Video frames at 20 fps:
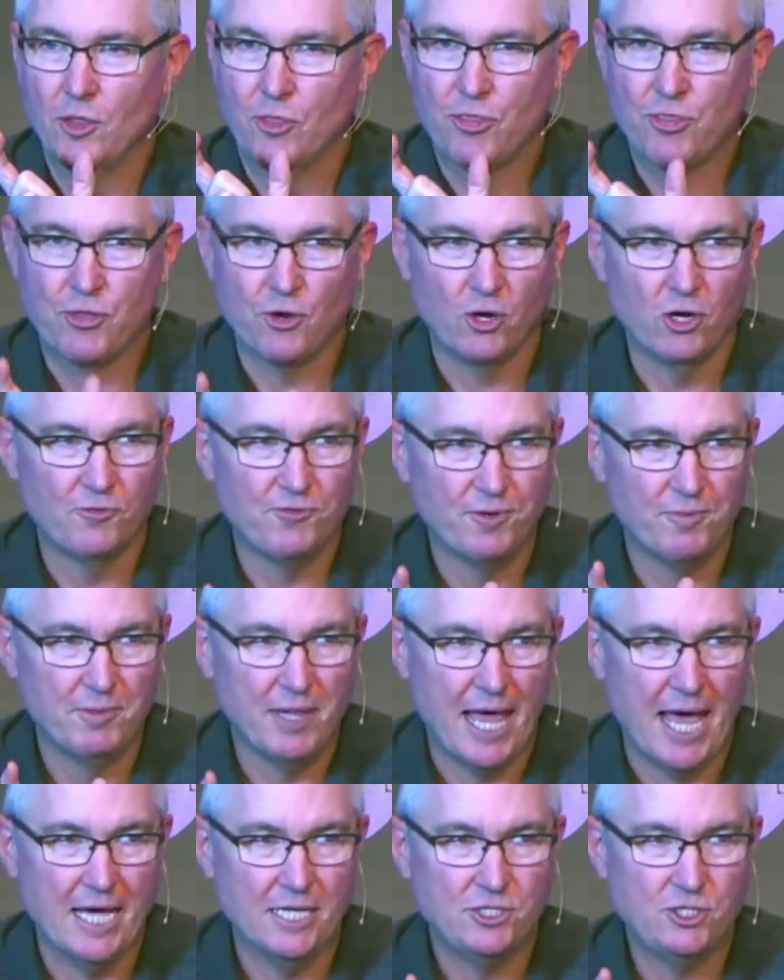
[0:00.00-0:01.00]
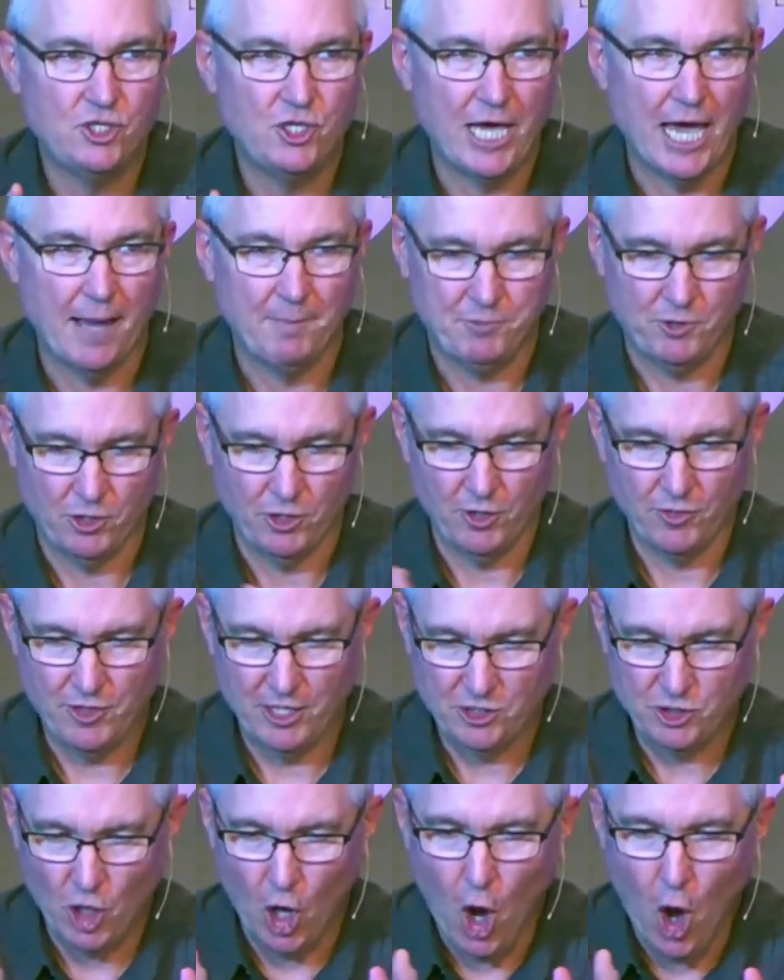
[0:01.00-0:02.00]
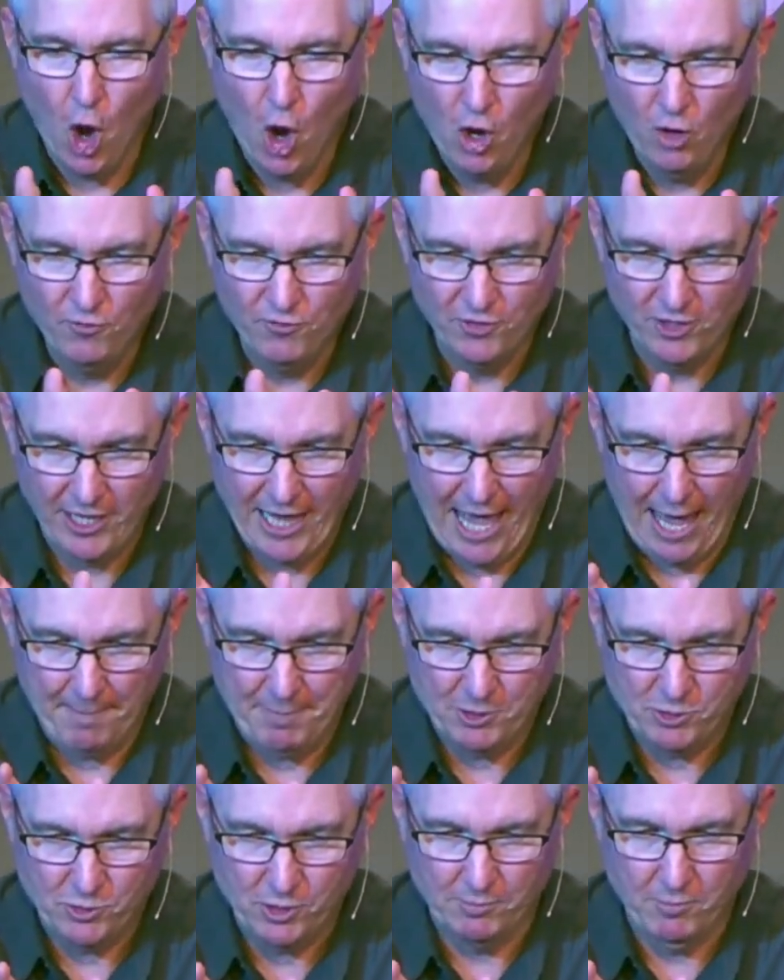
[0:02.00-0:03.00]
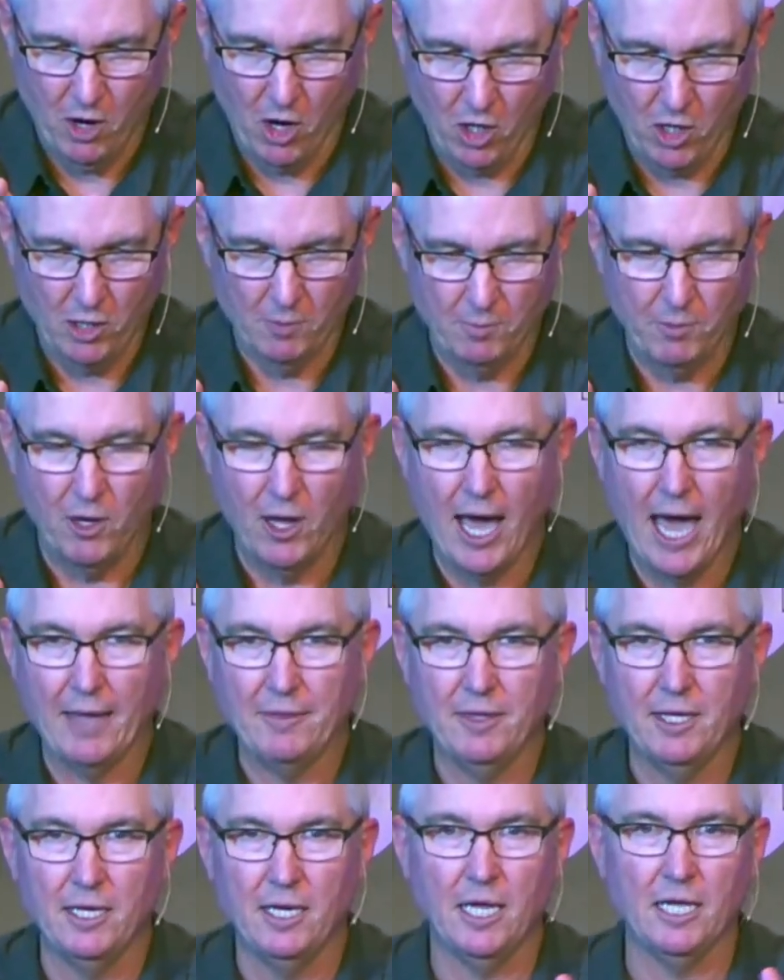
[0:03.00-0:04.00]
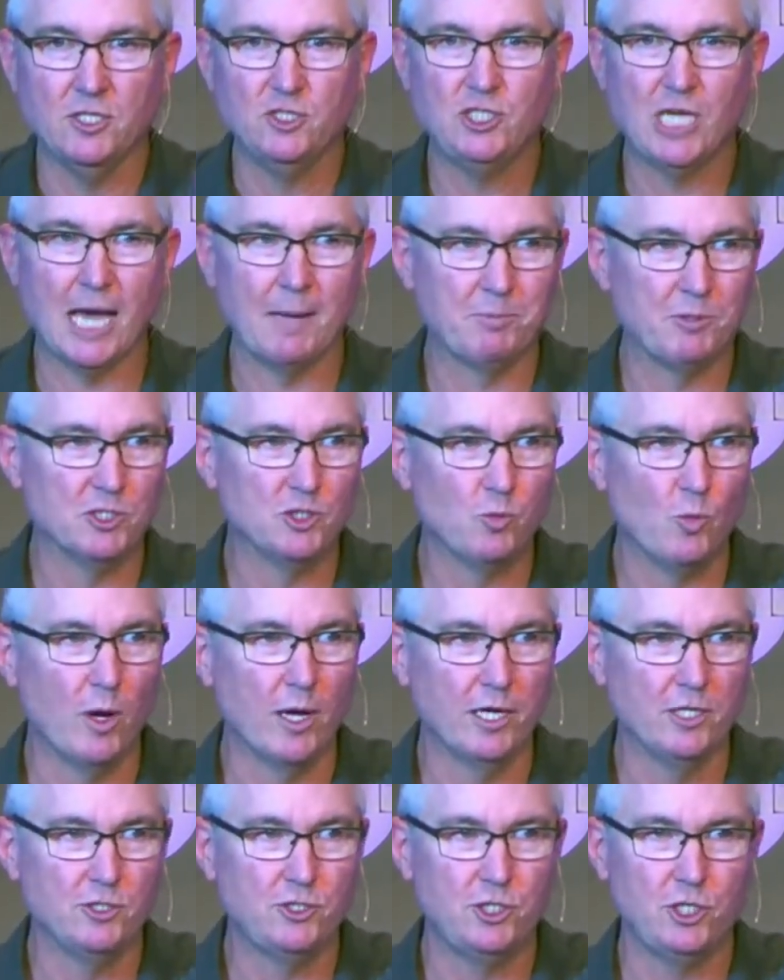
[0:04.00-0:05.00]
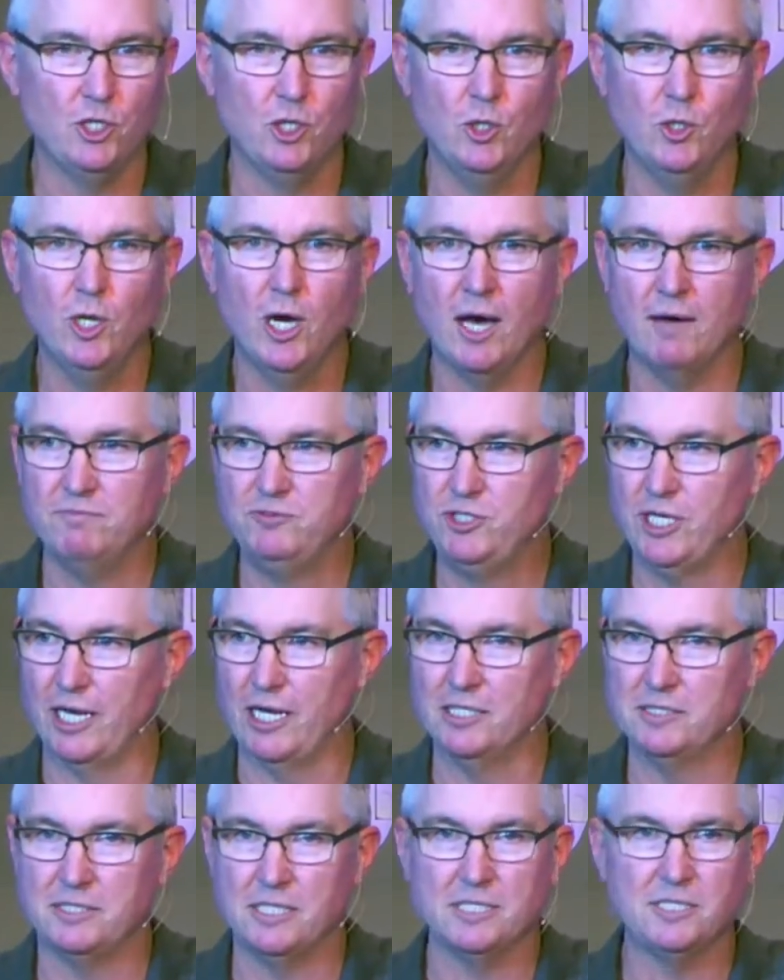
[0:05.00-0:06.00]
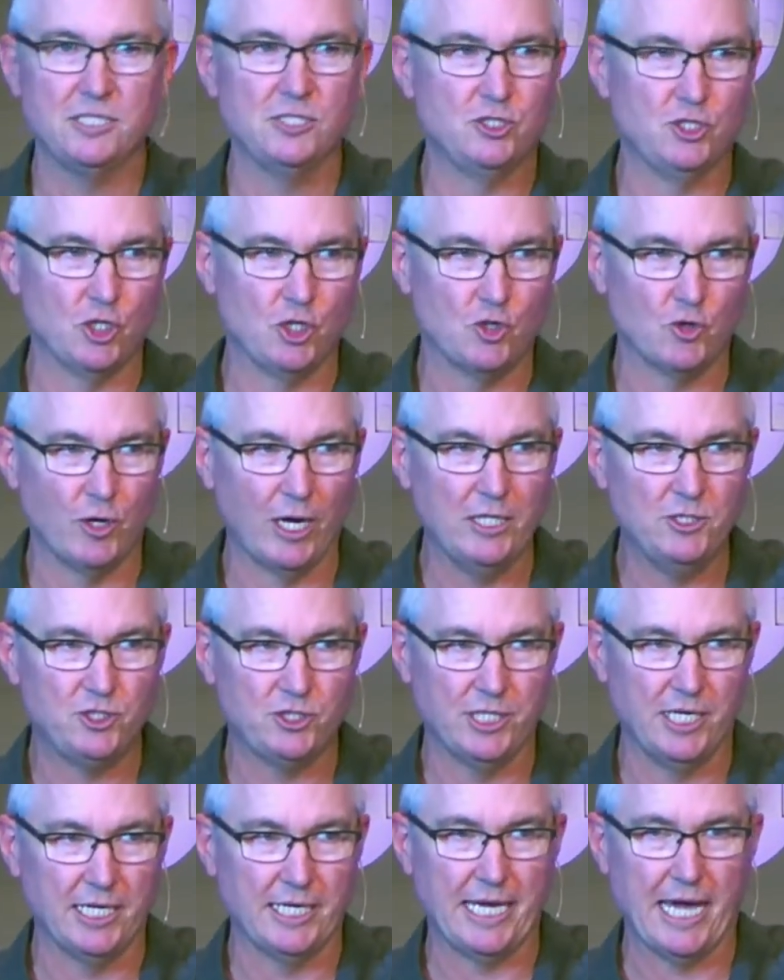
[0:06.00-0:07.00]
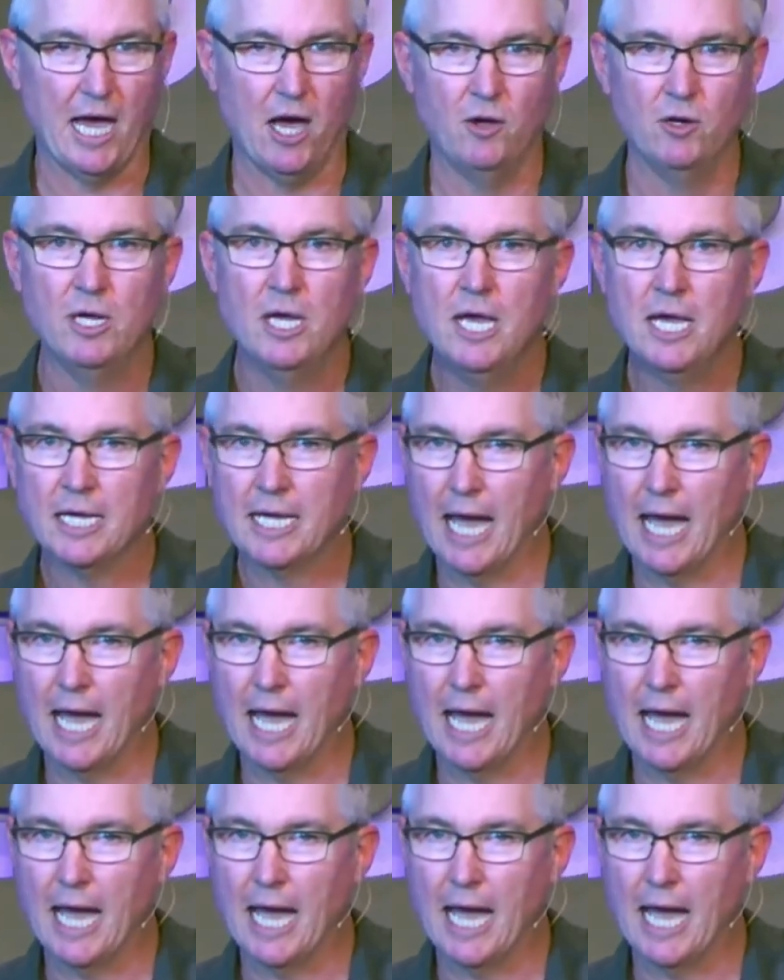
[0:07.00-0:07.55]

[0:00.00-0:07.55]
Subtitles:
The third from last chapter. This overlap is remarkable. And then in chapters 1 and 2 of Genesis is the creation account.